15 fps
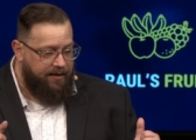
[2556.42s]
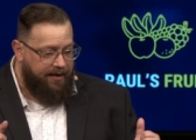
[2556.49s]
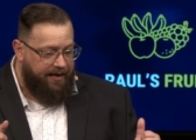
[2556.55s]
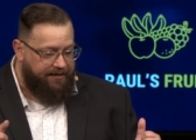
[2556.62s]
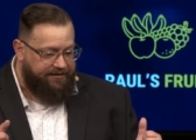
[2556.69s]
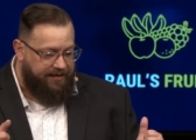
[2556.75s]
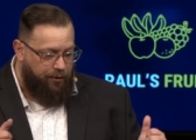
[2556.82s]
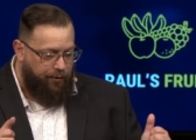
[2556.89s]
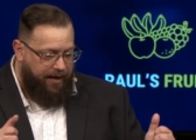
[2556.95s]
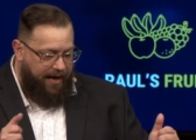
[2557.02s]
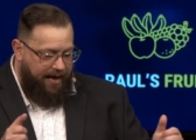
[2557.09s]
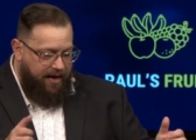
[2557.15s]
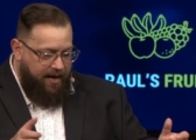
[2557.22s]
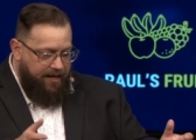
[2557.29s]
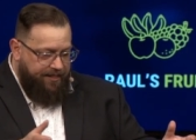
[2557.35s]
and say,
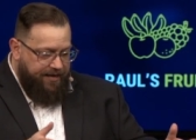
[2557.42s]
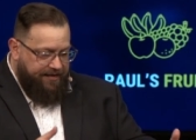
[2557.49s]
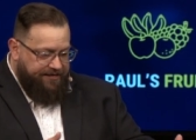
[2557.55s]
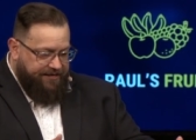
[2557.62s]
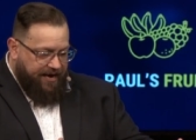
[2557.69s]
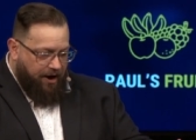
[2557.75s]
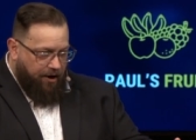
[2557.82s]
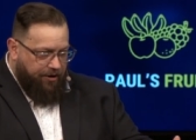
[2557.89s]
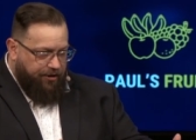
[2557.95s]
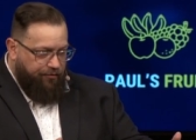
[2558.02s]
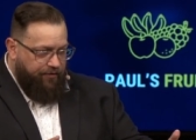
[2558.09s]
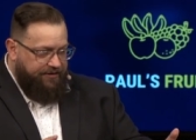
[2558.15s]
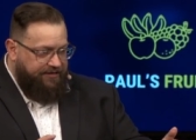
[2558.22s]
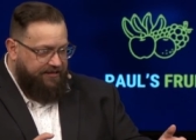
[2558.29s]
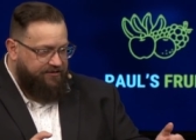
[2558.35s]
okay, these
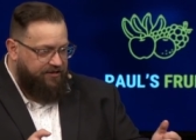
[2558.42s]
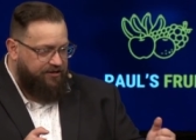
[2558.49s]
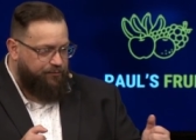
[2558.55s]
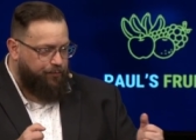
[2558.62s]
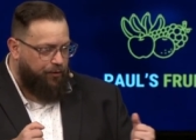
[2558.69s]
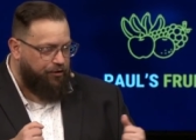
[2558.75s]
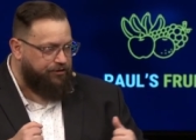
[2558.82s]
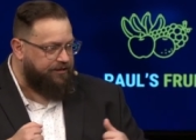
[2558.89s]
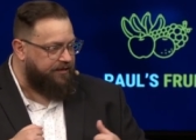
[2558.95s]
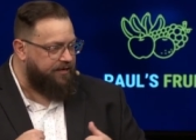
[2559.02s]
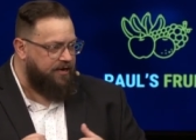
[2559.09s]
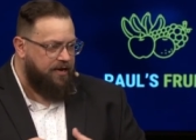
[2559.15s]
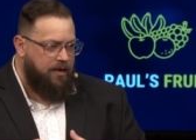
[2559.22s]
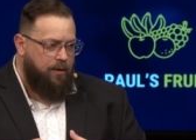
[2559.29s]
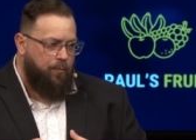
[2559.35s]
characteristics of this person,
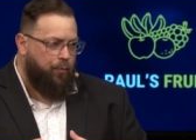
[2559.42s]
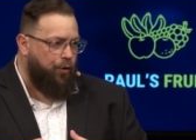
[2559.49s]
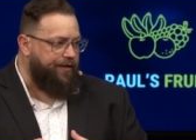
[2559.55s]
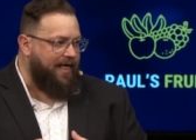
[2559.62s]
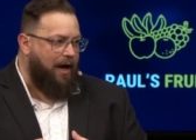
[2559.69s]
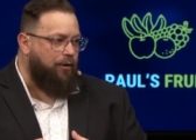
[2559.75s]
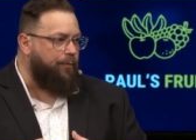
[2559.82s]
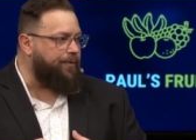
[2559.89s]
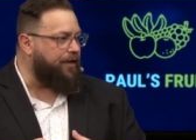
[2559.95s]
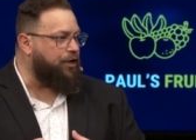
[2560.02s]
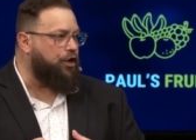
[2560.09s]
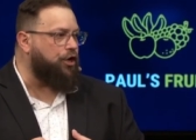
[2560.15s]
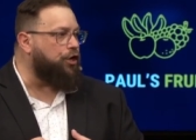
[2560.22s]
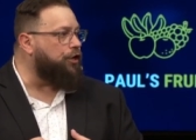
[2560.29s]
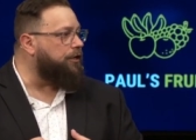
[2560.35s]
boy, that would
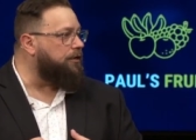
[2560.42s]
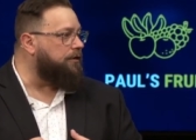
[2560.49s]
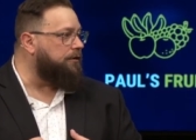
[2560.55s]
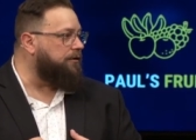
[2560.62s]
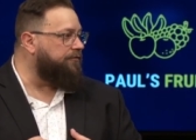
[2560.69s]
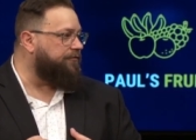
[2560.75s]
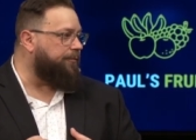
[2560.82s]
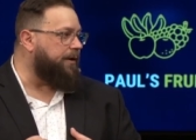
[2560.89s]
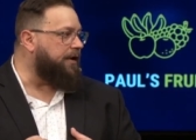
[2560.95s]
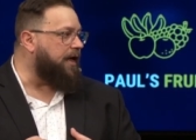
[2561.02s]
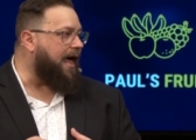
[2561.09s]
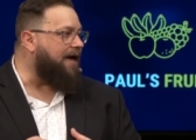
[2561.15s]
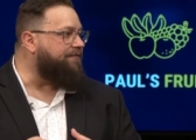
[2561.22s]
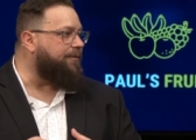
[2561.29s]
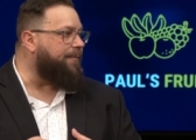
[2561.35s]
be good for me to
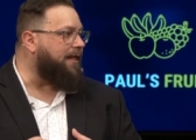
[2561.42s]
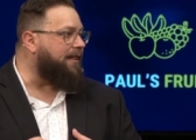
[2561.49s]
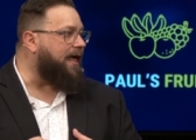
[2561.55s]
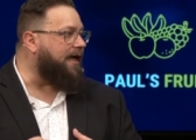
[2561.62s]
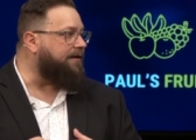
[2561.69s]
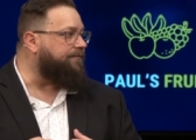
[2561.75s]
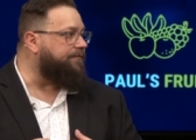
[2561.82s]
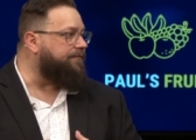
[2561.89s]
have in my life.